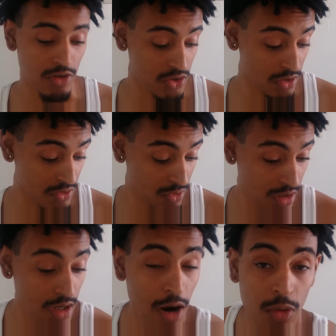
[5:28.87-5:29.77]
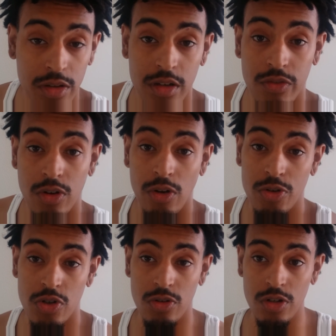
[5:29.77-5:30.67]
So it's really not worth it if you don't know
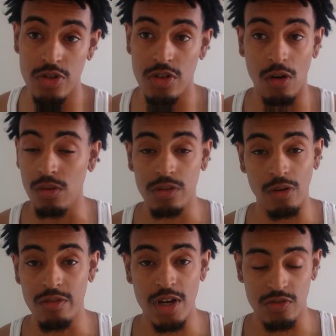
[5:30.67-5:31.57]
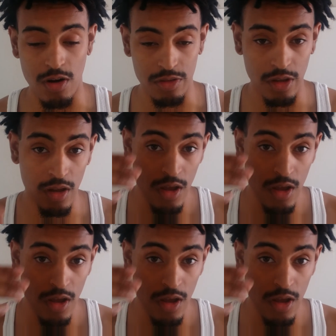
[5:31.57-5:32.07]
what you're doing. Just don't even mess around with it.